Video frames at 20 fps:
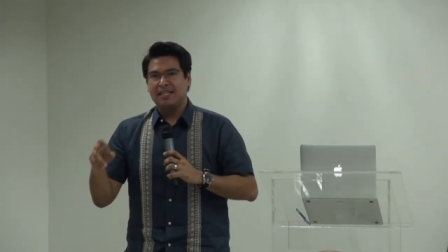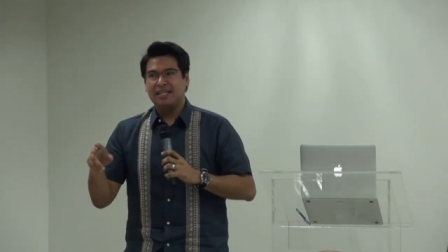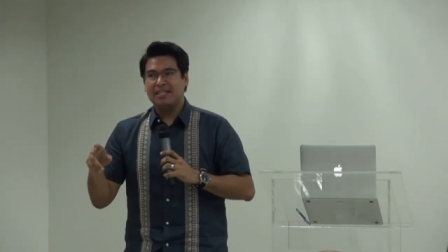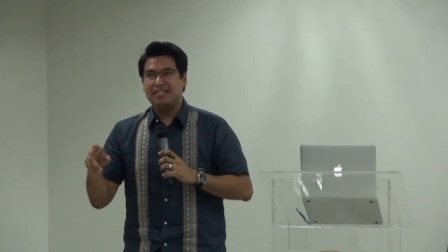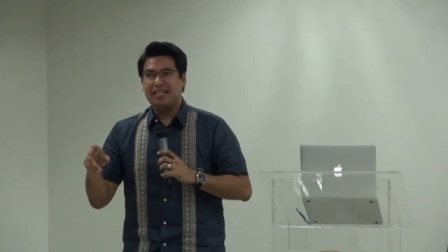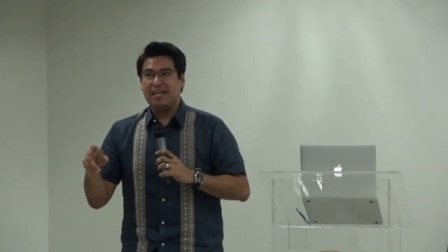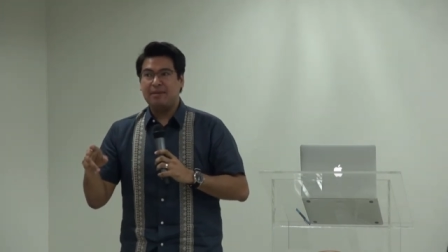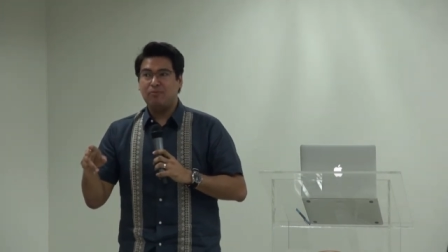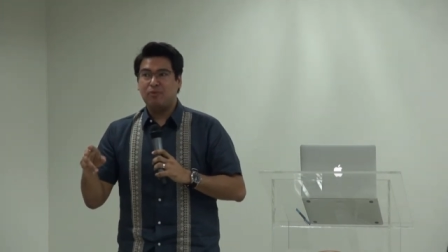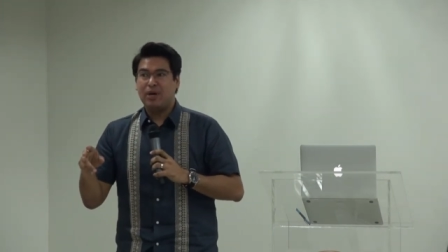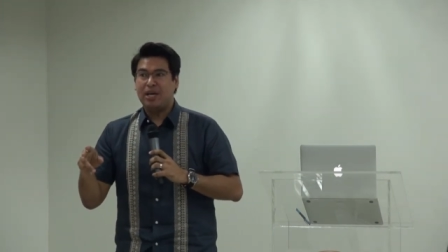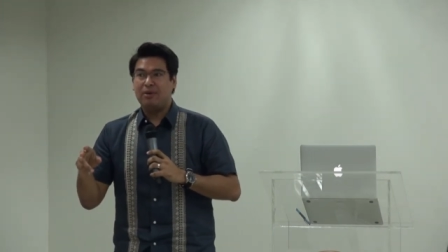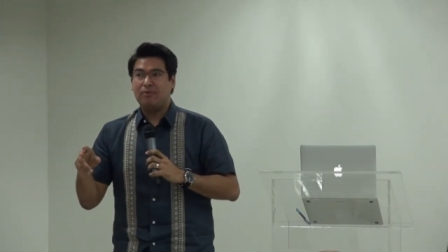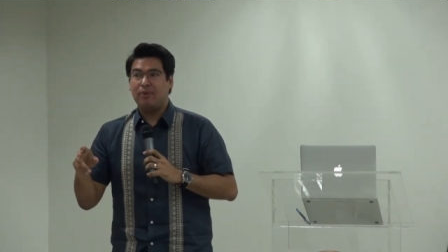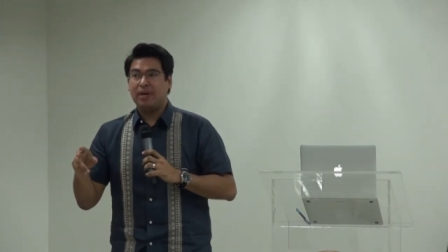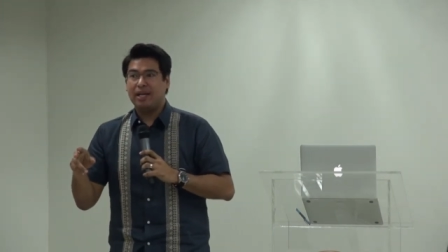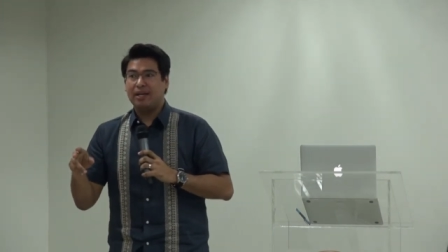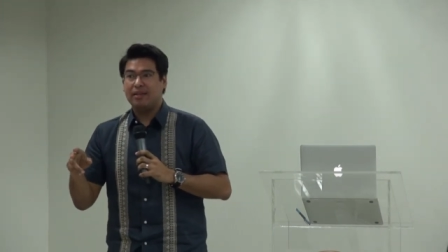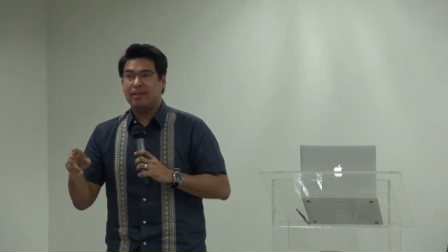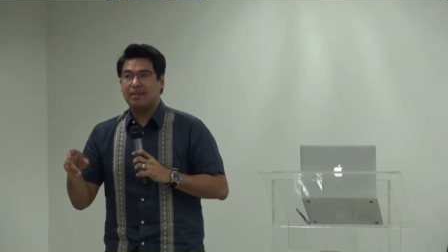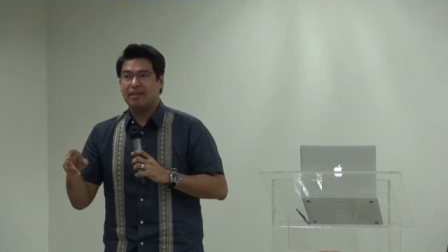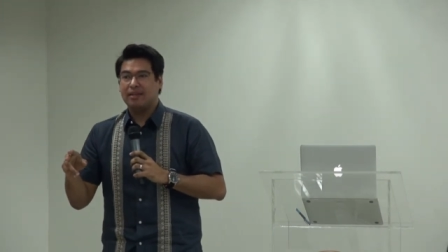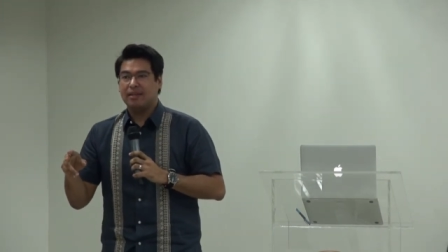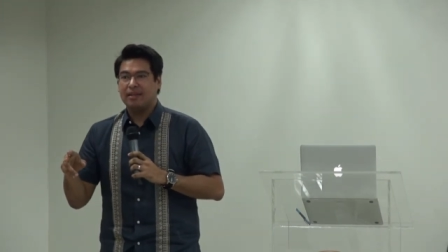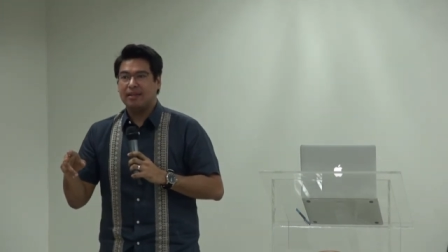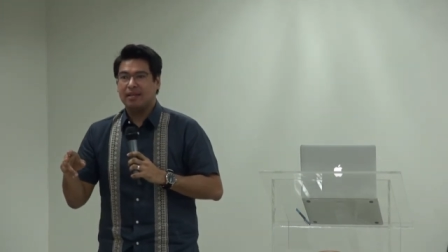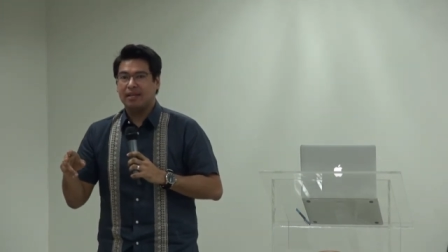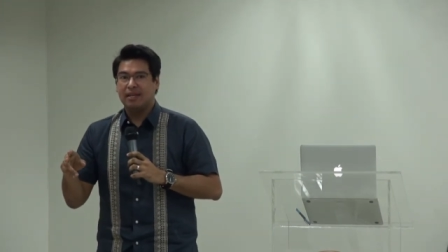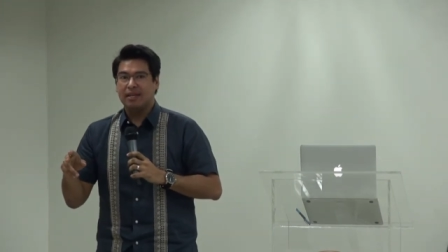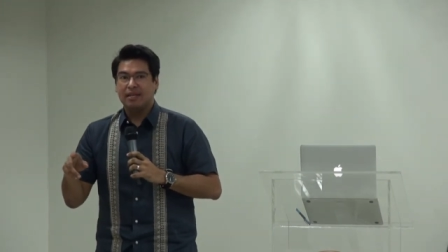The same way with
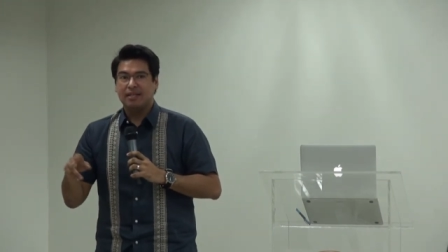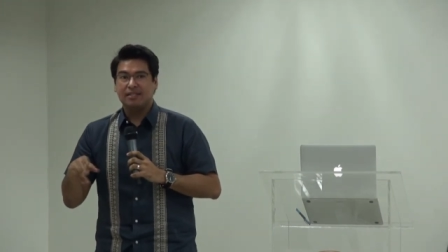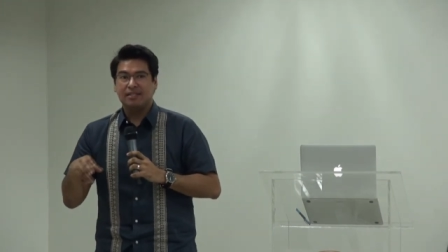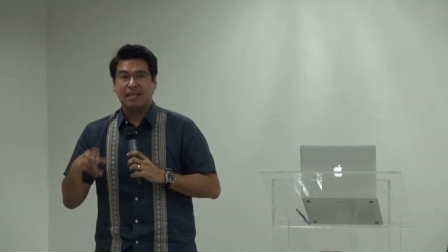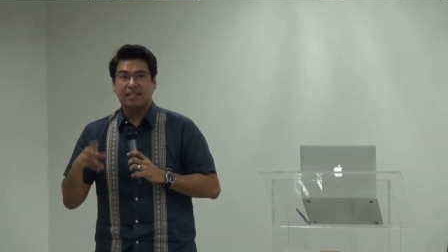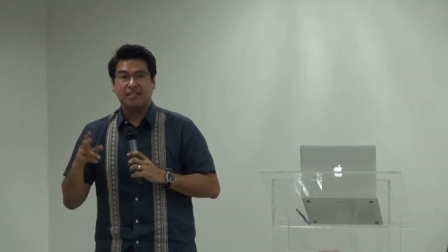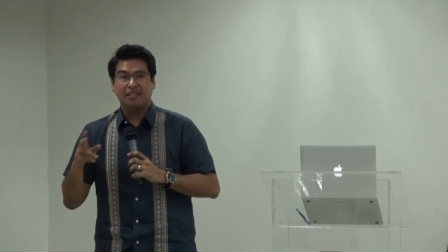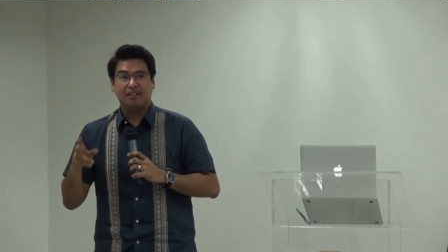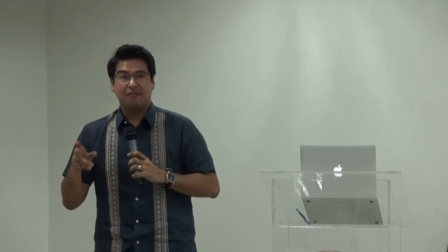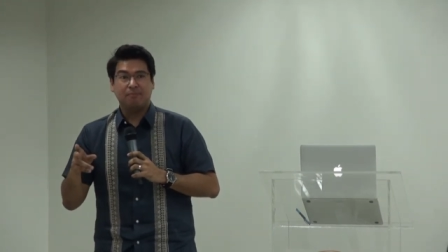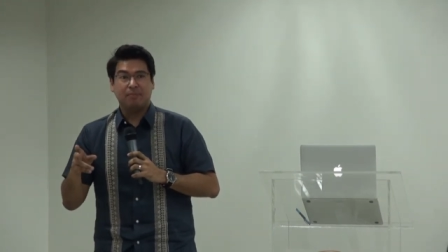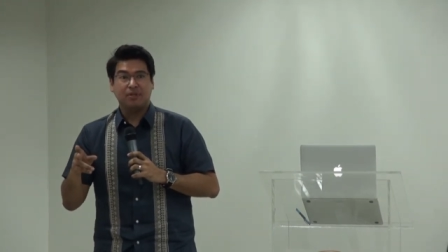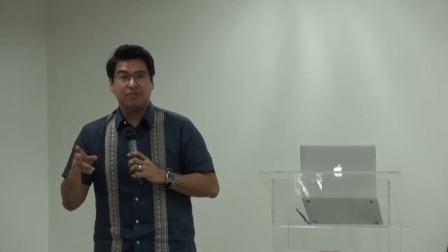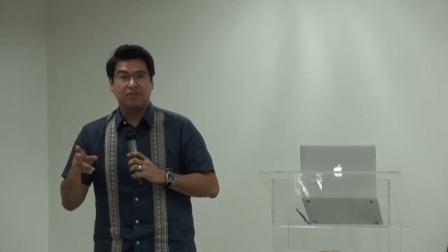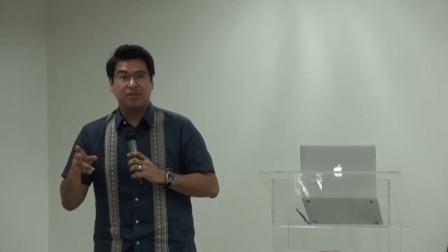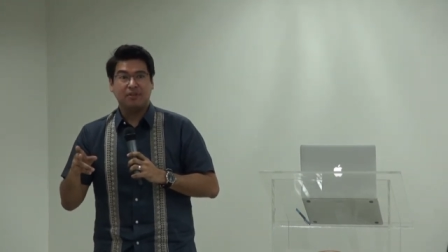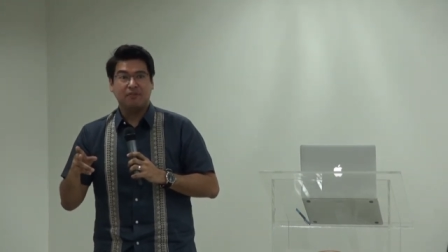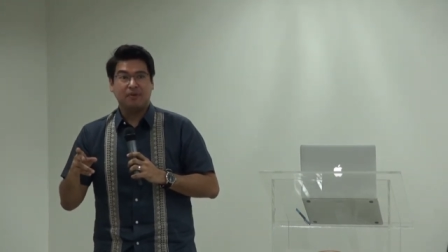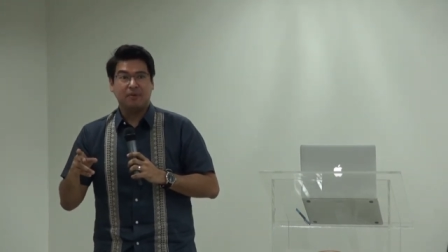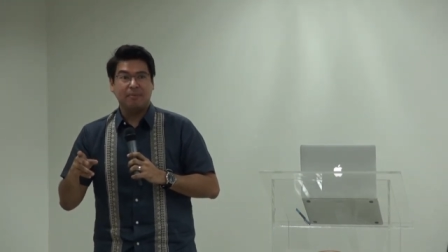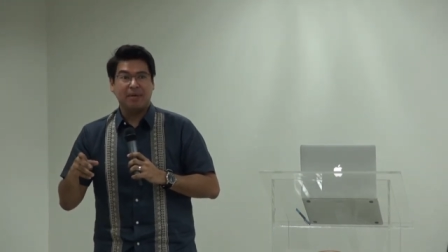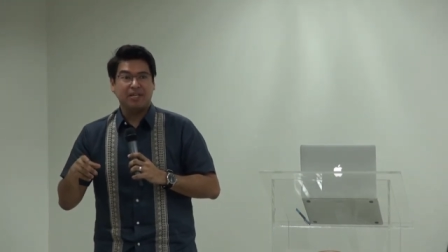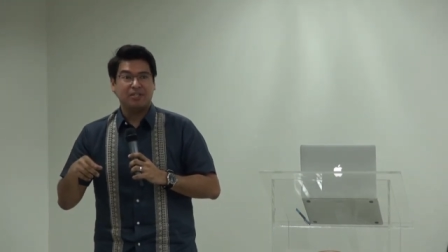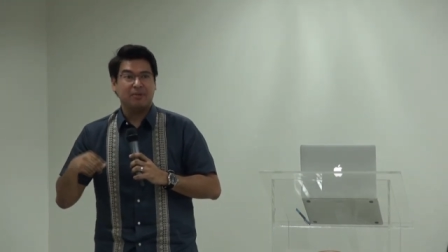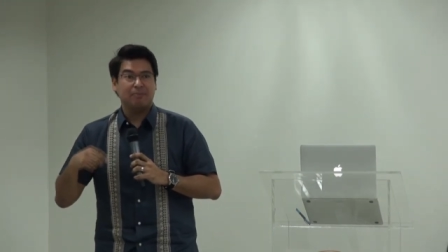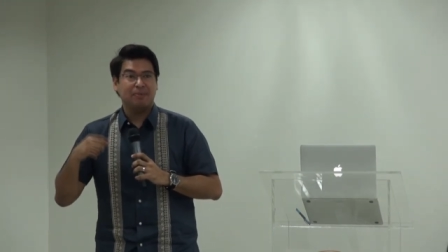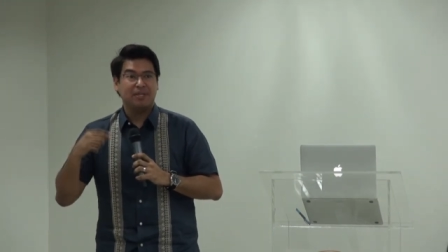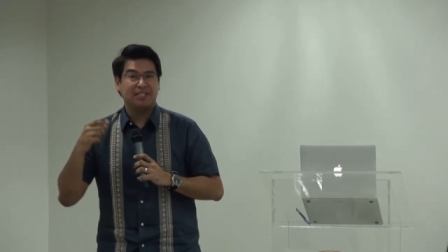sensitive personal information.